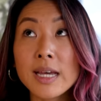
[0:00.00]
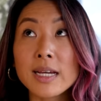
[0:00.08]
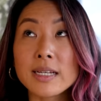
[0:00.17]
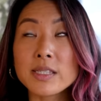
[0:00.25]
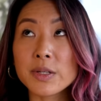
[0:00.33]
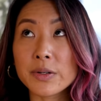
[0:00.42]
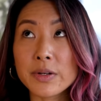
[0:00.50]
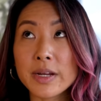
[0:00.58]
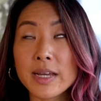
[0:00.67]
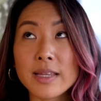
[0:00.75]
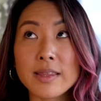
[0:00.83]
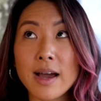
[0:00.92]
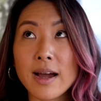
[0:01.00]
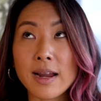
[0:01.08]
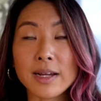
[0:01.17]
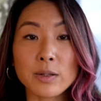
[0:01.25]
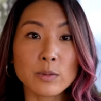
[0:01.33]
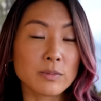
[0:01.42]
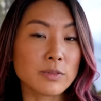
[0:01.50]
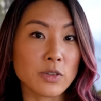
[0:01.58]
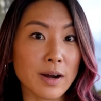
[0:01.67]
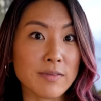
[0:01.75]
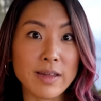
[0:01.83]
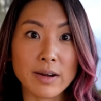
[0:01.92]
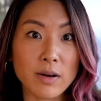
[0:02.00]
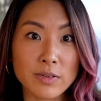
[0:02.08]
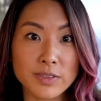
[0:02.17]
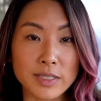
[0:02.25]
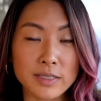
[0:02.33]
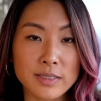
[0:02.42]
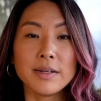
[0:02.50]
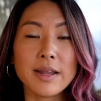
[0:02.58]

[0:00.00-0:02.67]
considering that I don't drive that often.